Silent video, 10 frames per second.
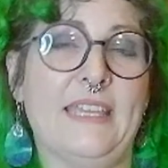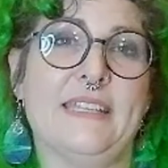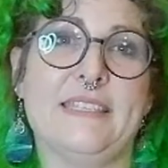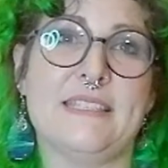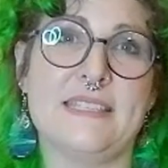
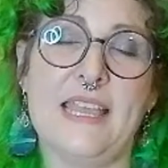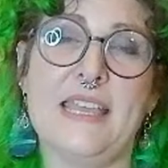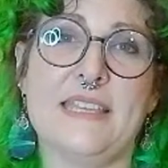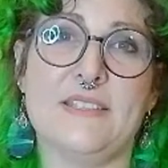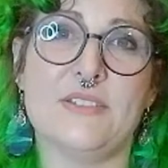It
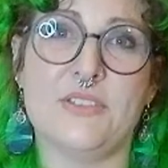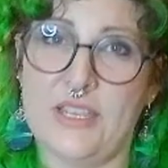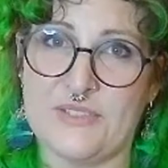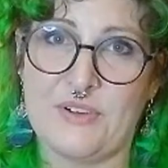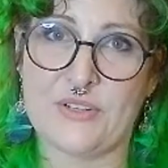says,
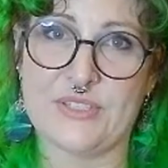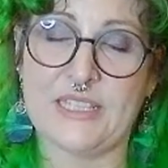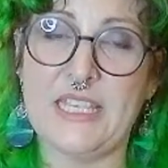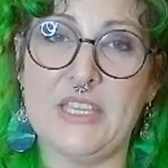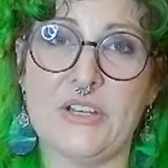as far as the
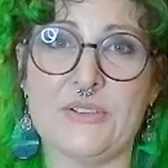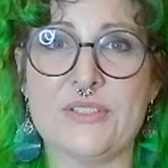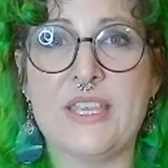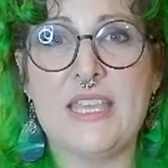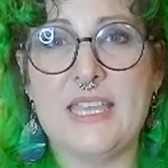link goes,
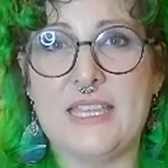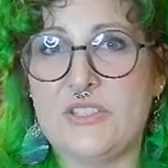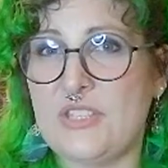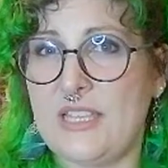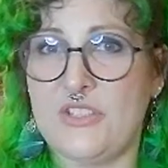it
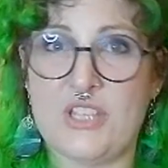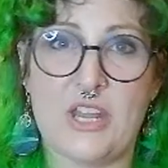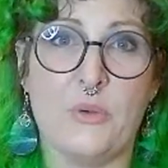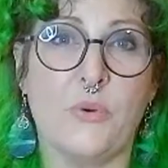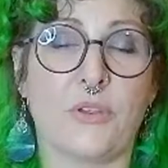says
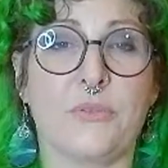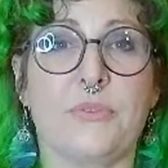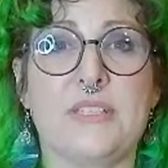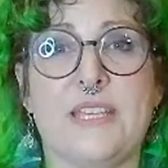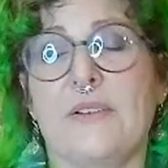Shadow Work Through
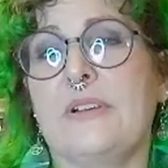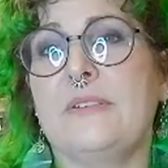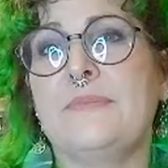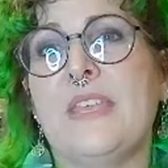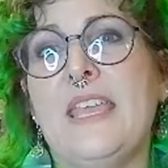the Tarot.